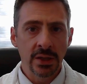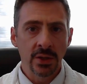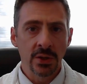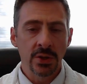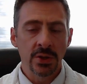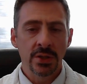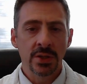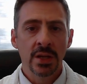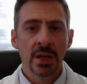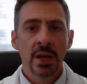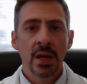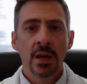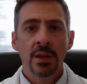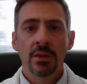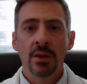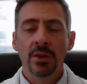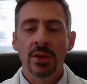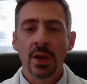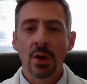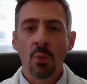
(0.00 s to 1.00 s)
that they
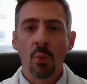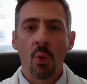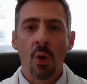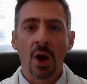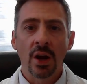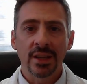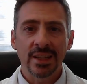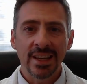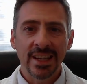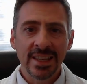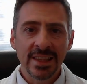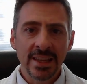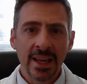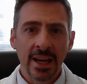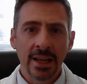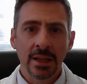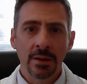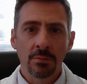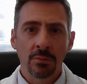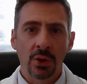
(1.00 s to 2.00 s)
want in that implant
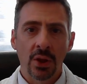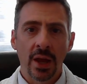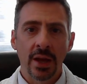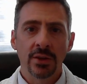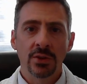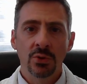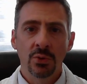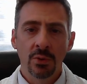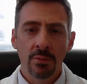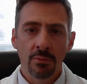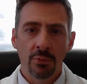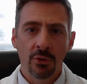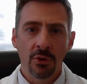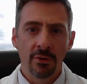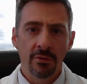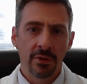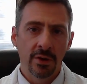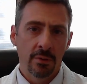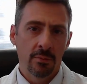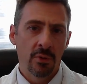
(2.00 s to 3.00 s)
to improve their breast
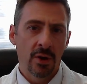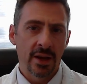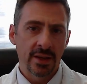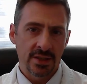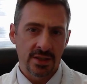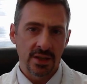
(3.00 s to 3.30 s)
size.